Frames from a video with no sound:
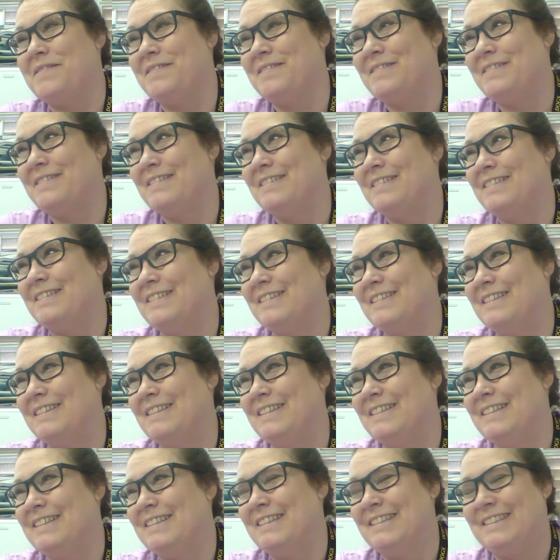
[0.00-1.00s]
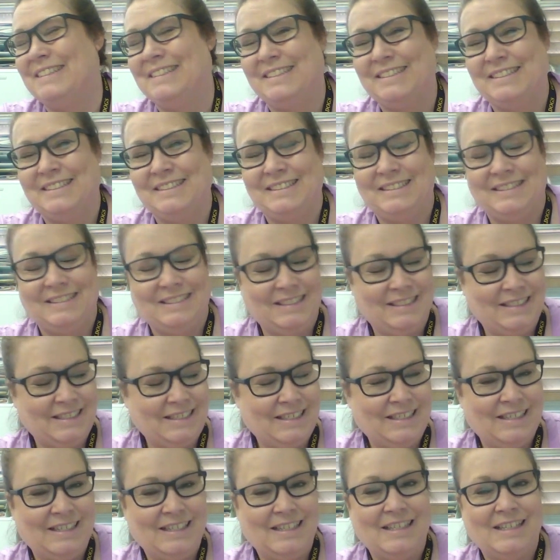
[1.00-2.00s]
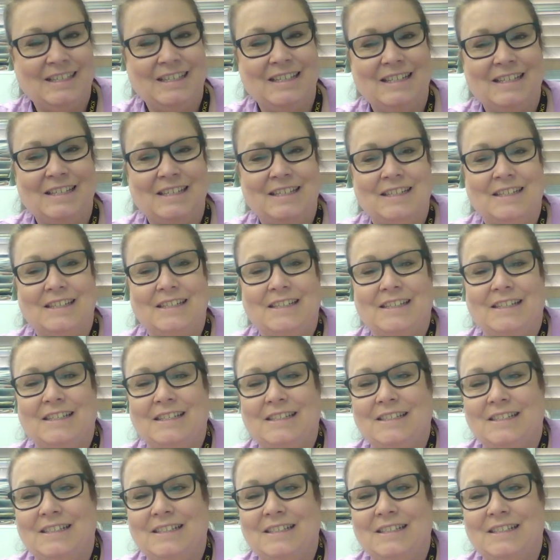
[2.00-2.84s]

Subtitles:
Nothing is said.